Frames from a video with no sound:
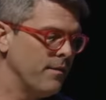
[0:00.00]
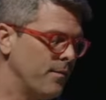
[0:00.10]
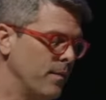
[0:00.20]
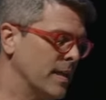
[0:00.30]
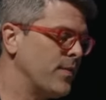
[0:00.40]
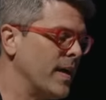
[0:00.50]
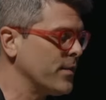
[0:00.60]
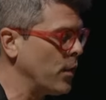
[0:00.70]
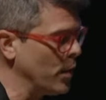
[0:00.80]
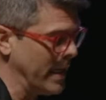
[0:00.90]
Let's fast
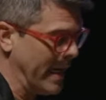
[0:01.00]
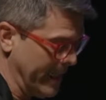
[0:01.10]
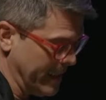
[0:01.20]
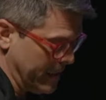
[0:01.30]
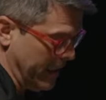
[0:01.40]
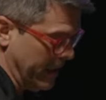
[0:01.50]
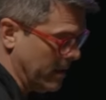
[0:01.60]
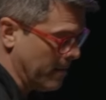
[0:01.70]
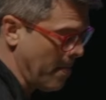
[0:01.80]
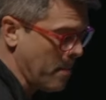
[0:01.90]
forward to 18.
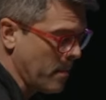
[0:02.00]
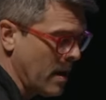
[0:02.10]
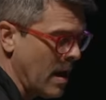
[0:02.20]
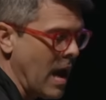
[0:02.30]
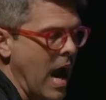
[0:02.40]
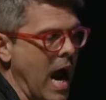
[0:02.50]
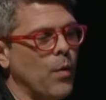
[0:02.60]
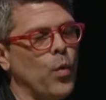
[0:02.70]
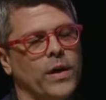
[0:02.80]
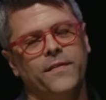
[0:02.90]
I
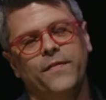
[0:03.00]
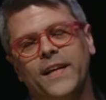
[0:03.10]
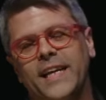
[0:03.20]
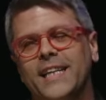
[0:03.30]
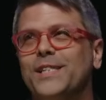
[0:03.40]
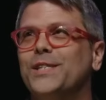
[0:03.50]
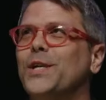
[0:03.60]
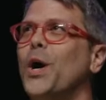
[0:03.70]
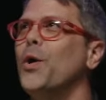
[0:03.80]
wanted to fit in so